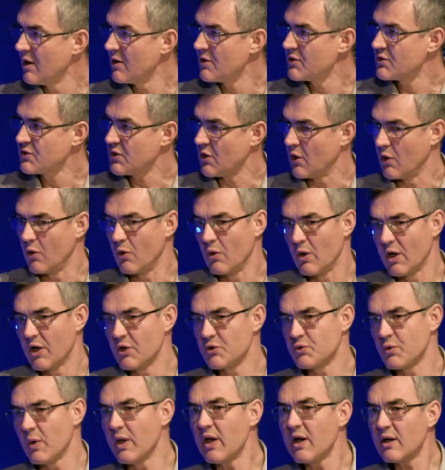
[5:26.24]
So
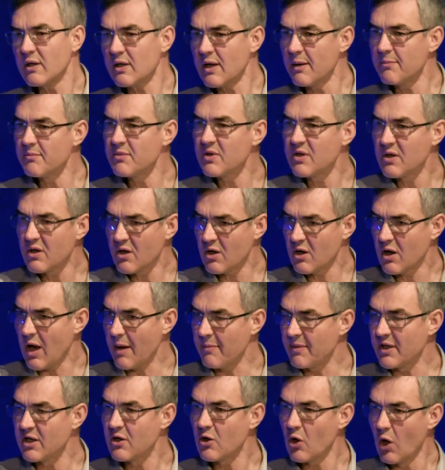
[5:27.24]
as we are
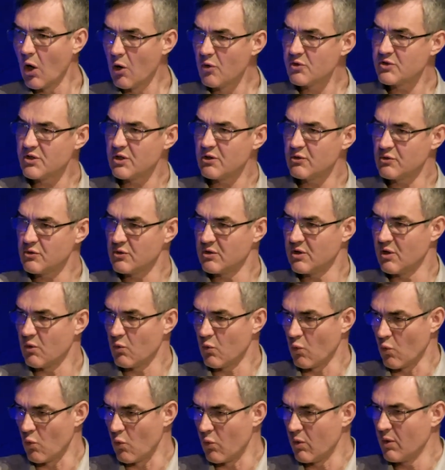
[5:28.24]
coming closer
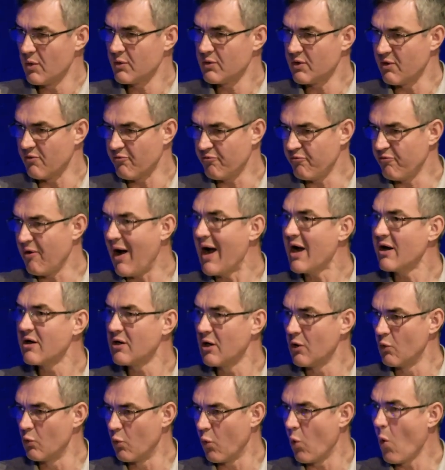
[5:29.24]
to the
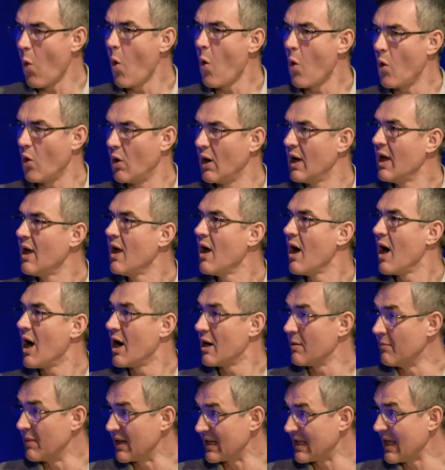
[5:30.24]
final war,
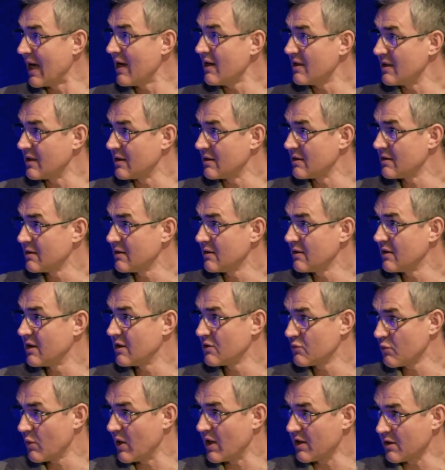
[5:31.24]
Armageddon,
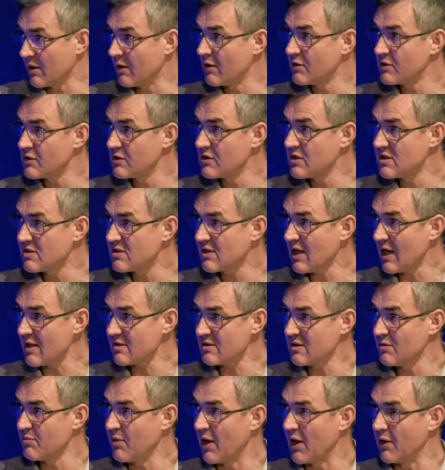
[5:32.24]
that we are going to
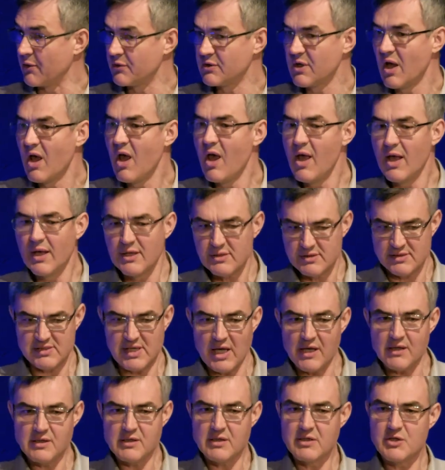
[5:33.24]
discuss about,
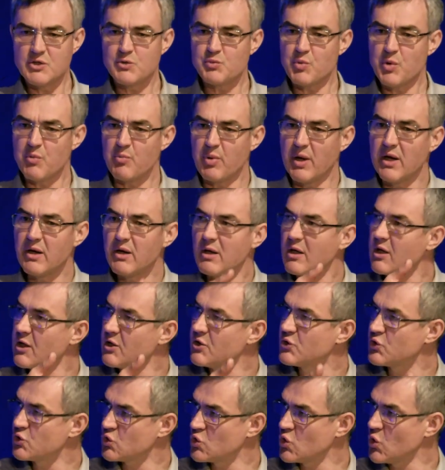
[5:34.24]
Satan is preparing
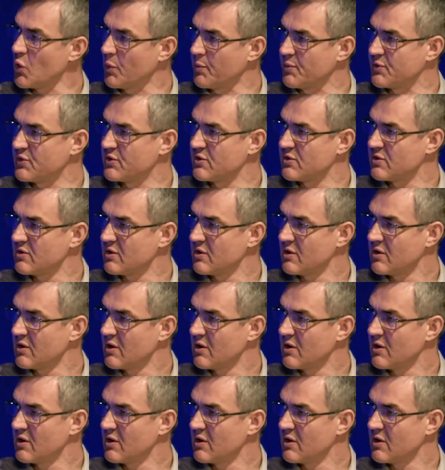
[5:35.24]
his troops.